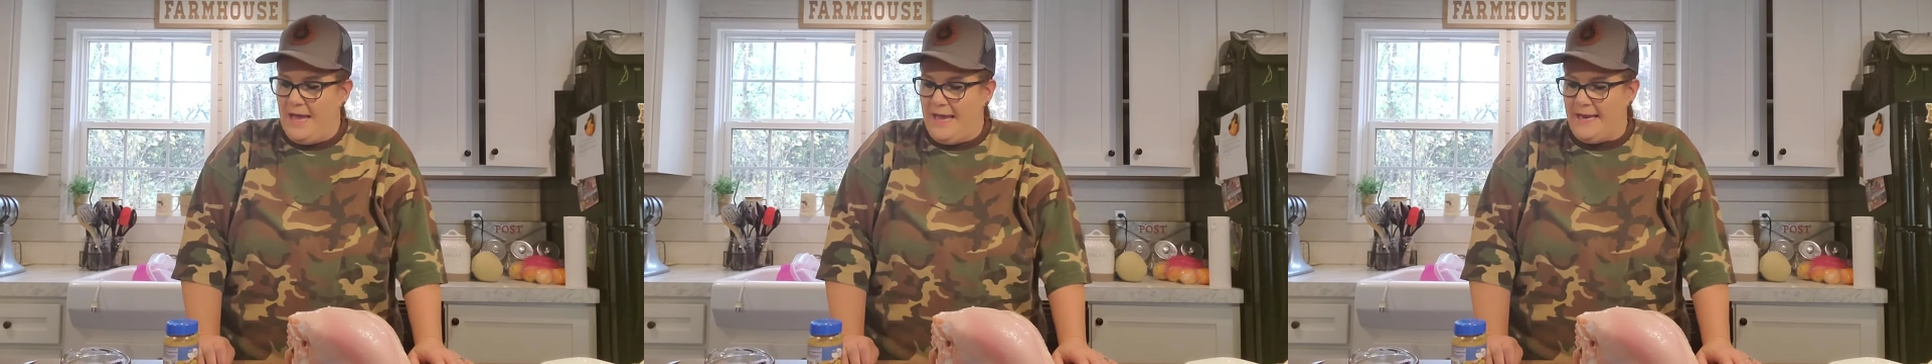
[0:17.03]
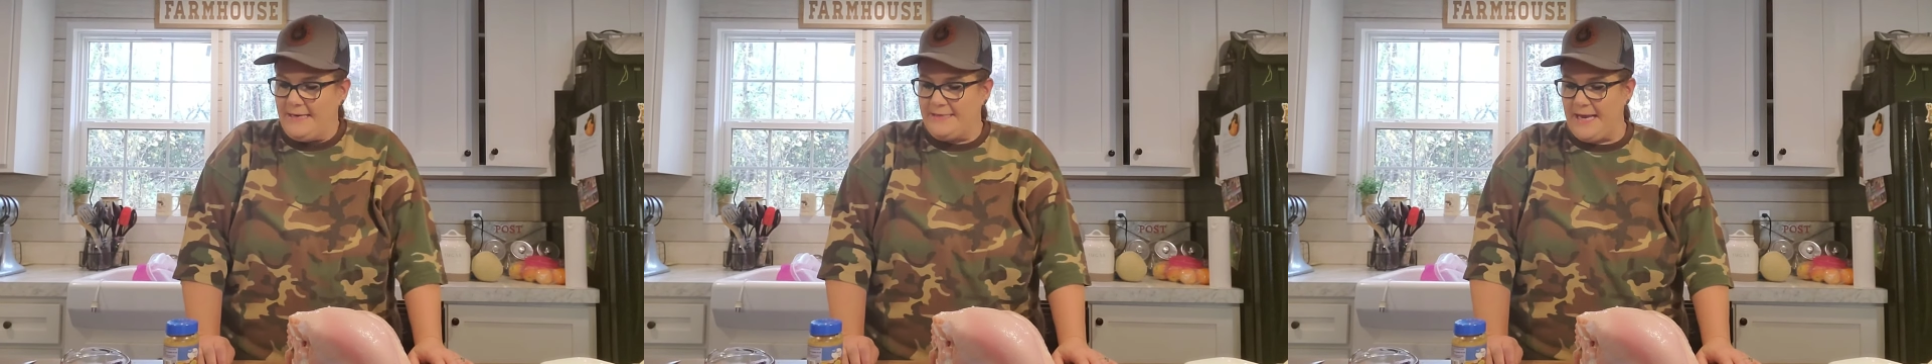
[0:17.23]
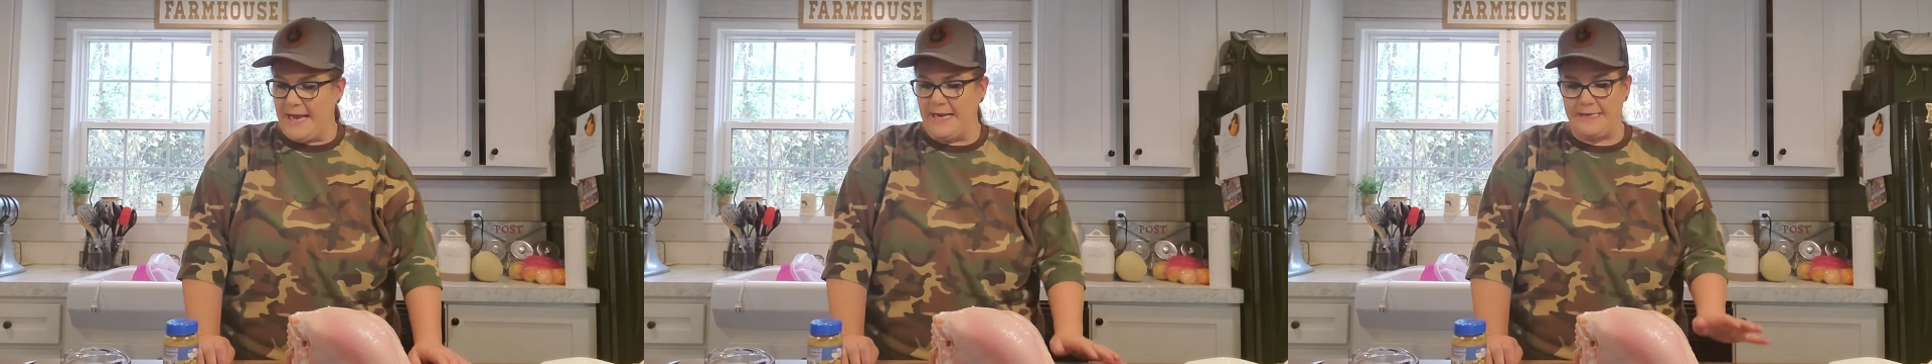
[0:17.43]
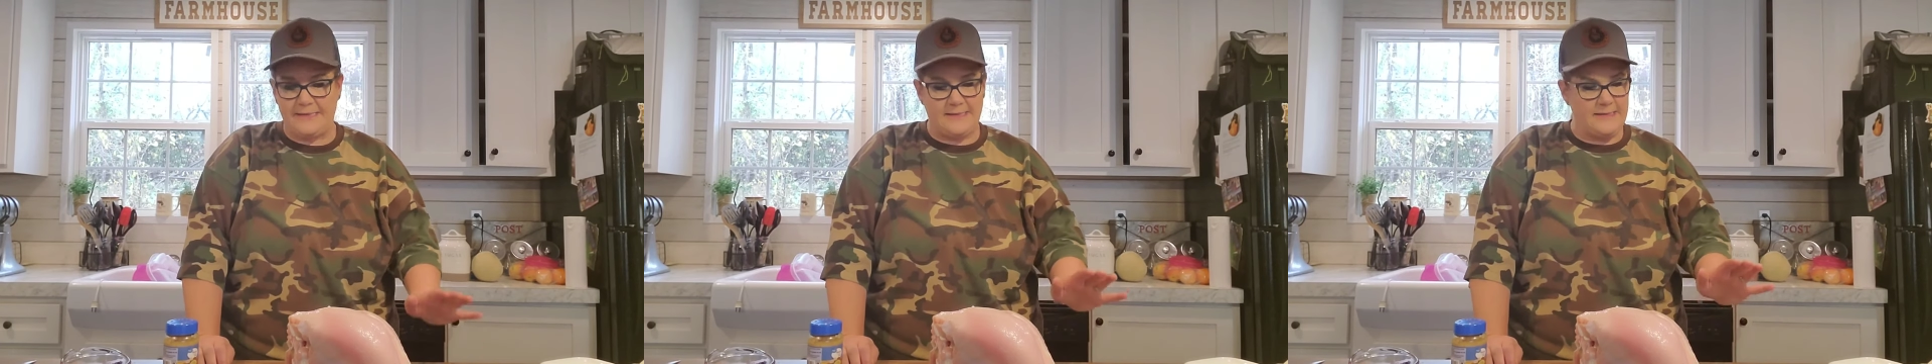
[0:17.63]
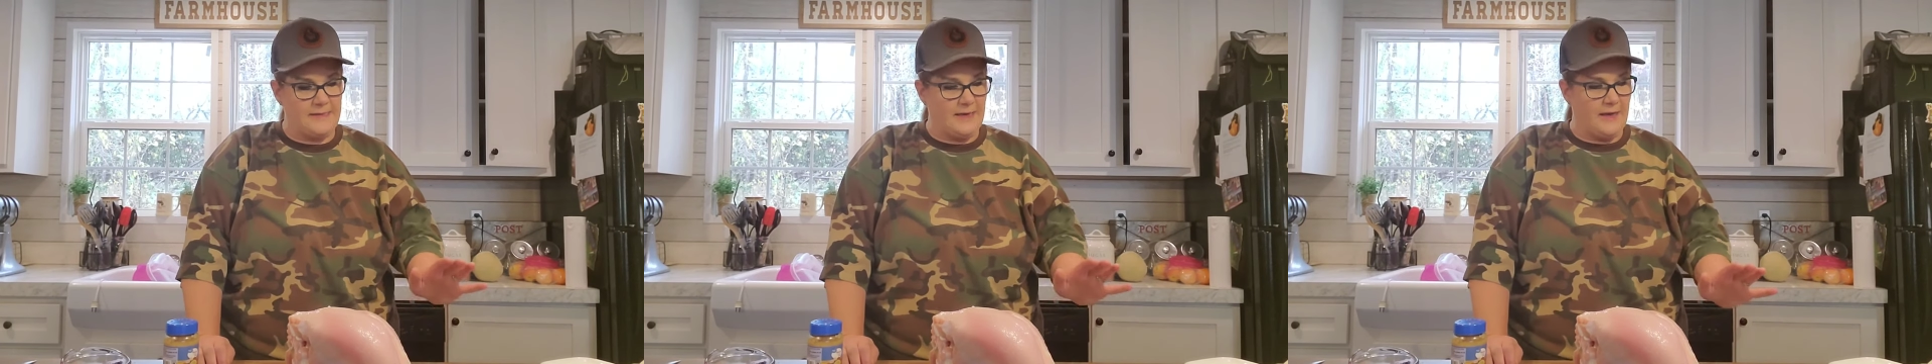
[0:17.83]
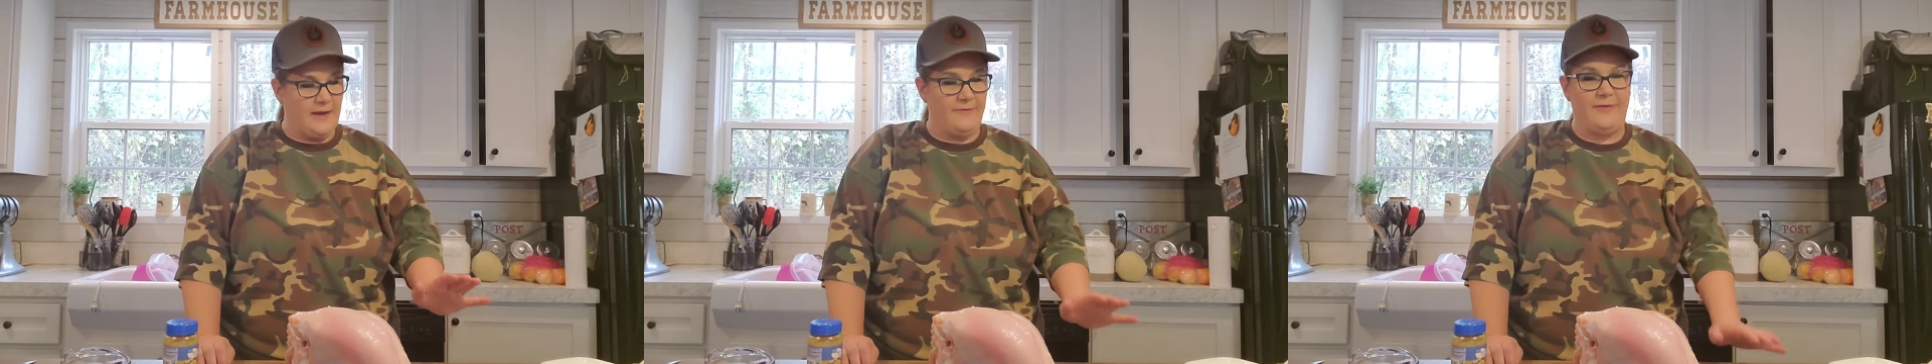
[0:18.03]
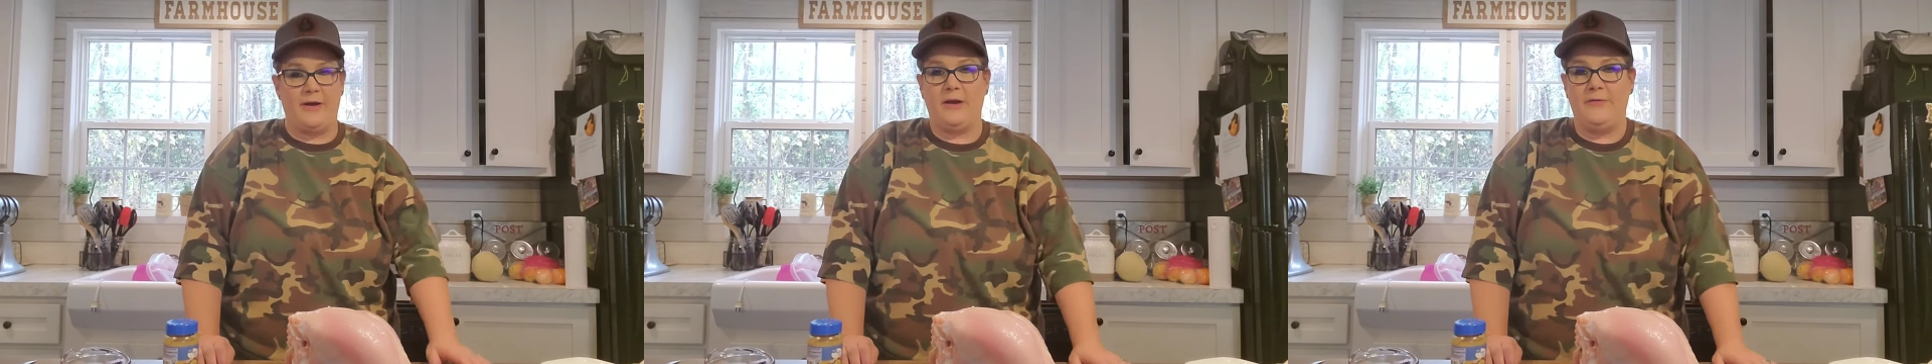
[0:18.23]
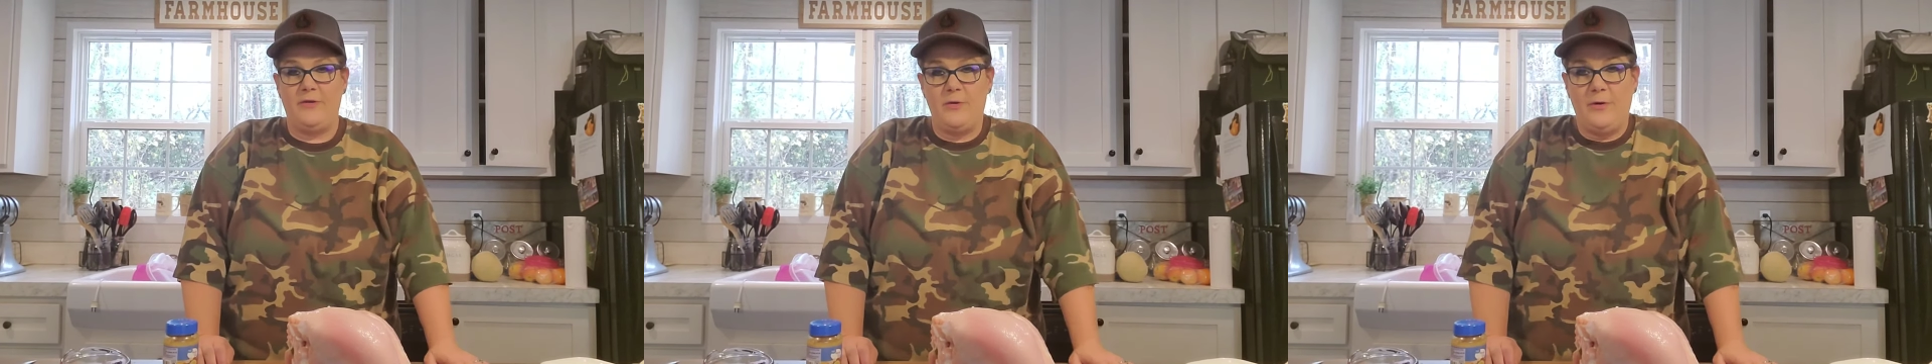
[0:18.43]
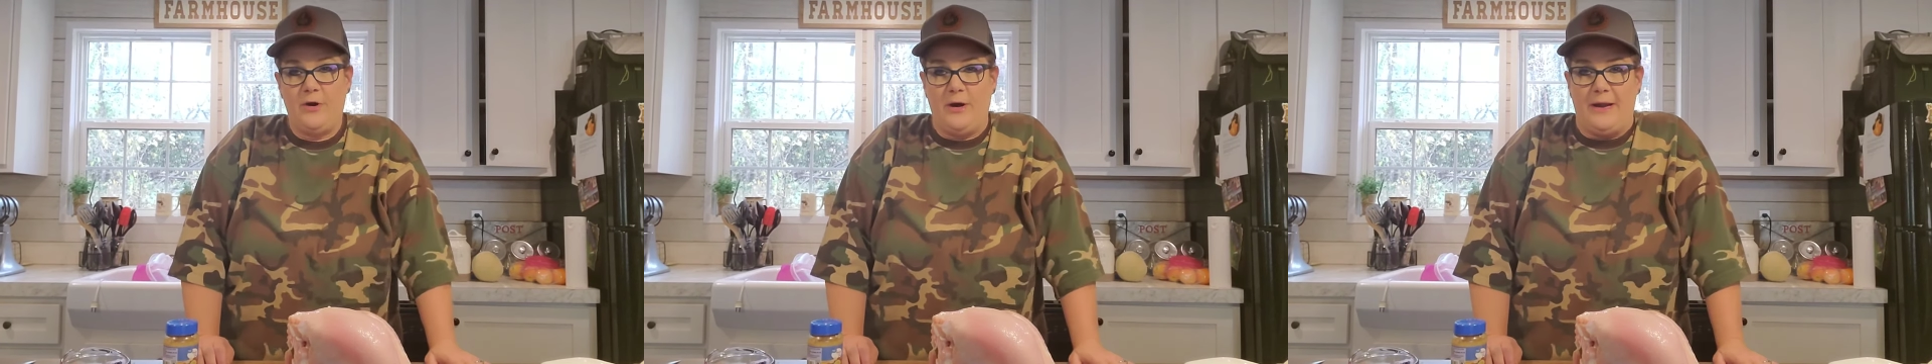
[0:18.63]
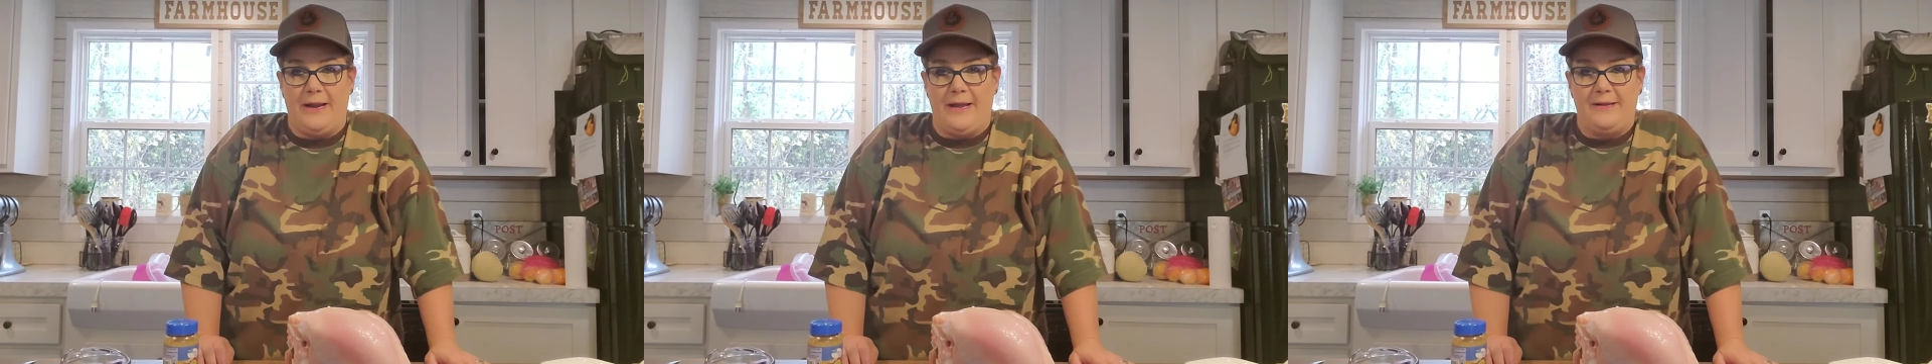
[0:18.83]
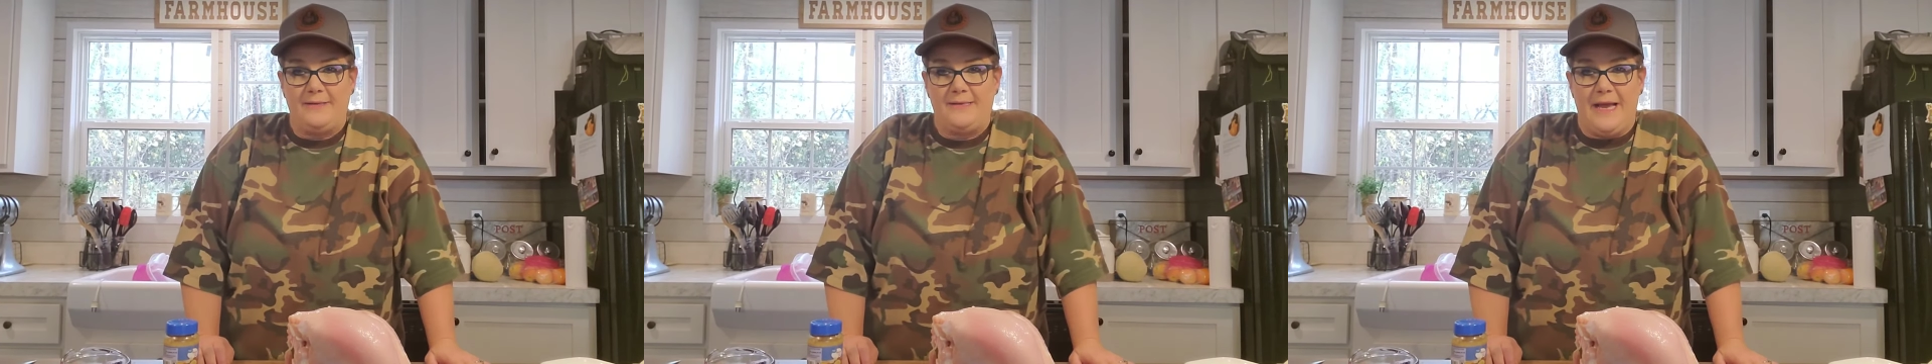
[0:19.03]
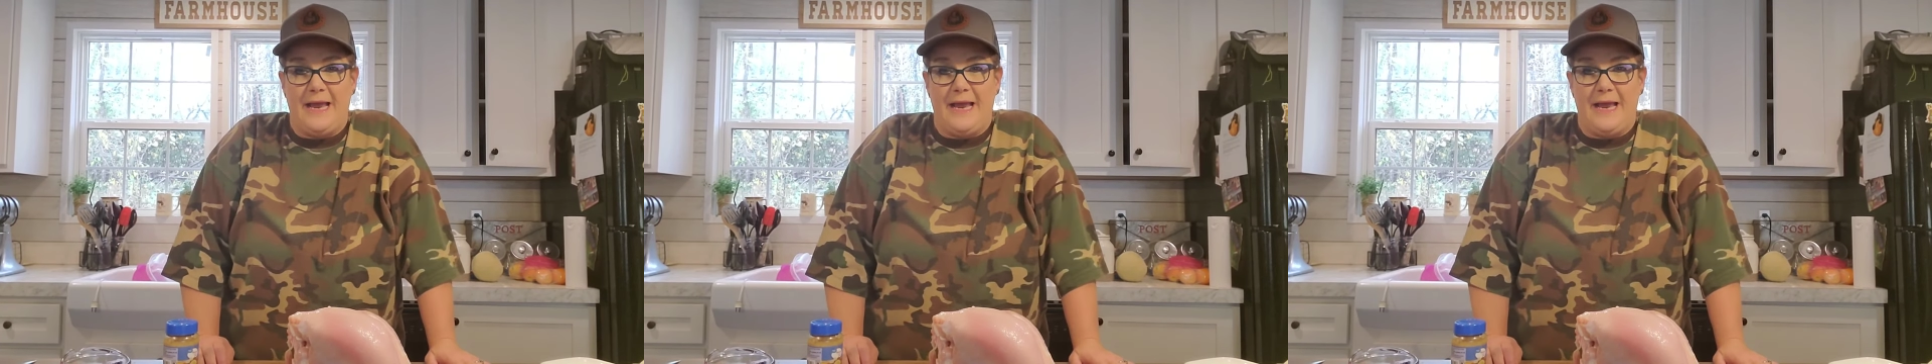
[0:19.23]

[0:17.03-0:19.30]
It takes a very few ingredients,